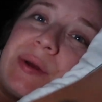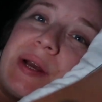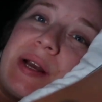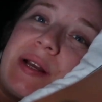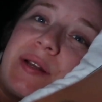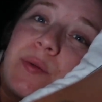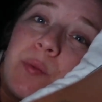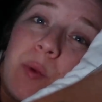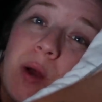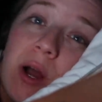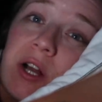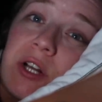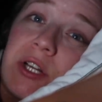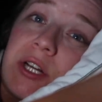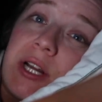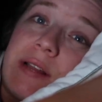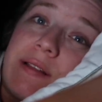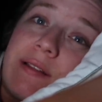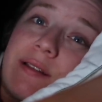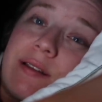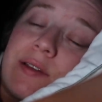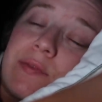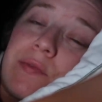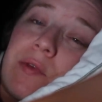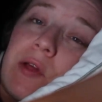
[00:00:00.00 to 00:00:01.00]
you guys watching
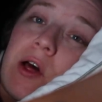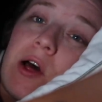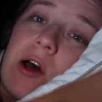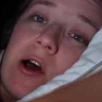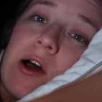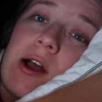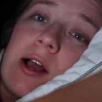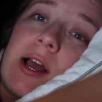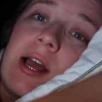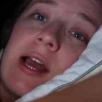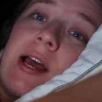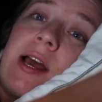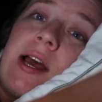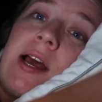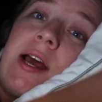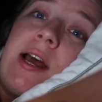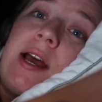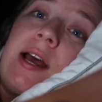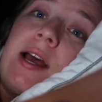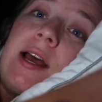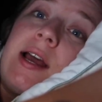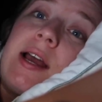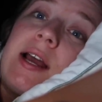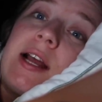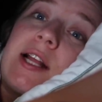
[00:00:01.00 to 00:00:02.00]
this vlog
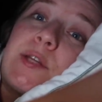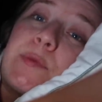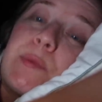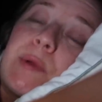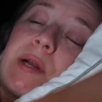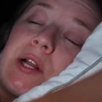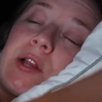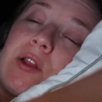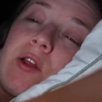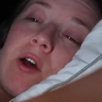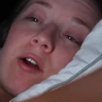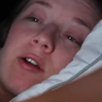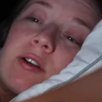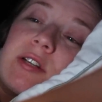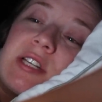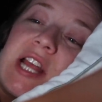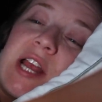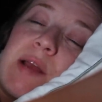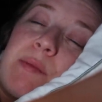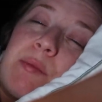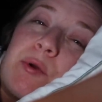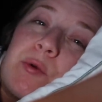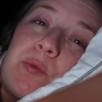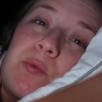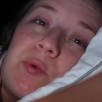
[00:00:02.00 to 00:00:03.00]
it's been a long
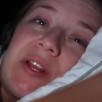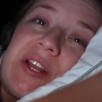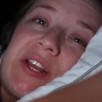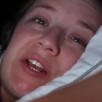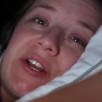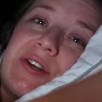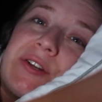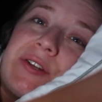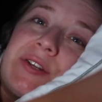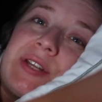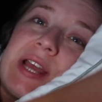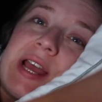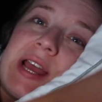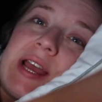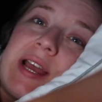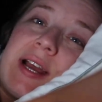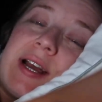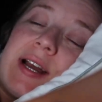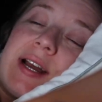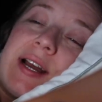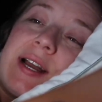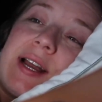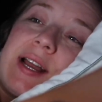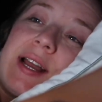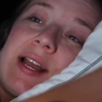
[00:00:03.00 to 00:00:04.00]
day but a really good day
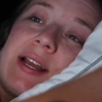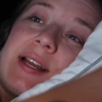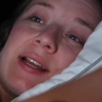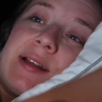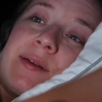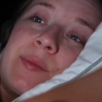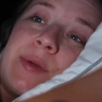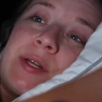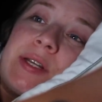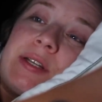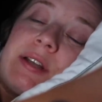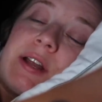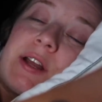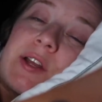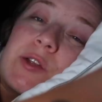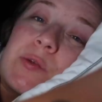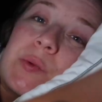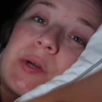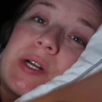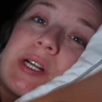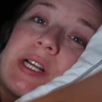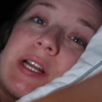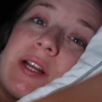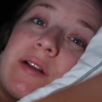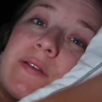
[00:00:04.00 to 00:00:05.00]
i am in
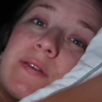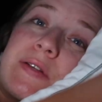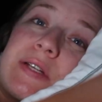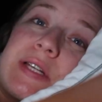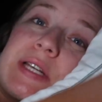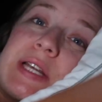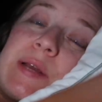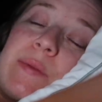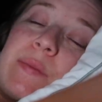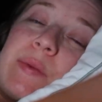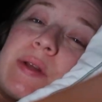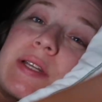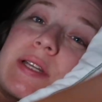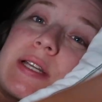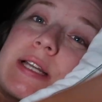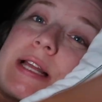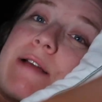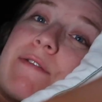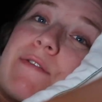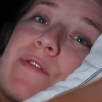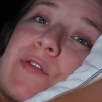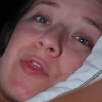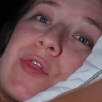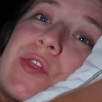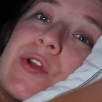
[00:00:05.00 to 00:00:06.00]
desperate need of sleep it's
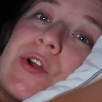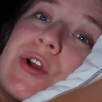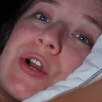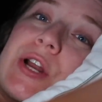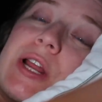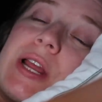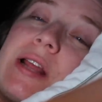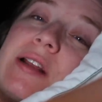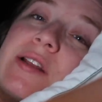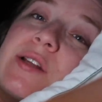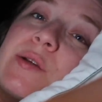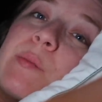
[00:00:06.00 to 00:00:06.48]
11:30.